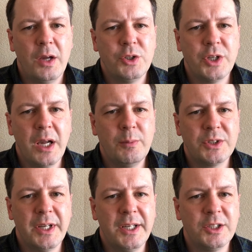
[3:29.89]
James
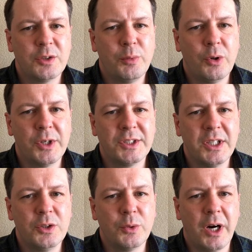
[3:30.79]
led his supporters
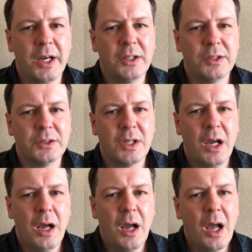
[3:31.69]
into Ireland,
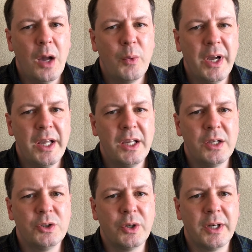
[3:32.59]
where he
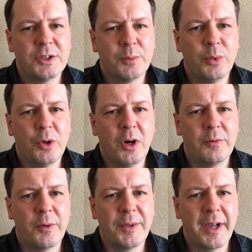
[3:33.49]
enjoyed support
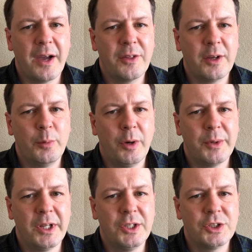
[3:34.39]
from the Catholic
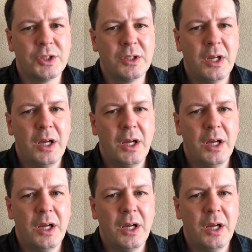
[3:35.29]
population.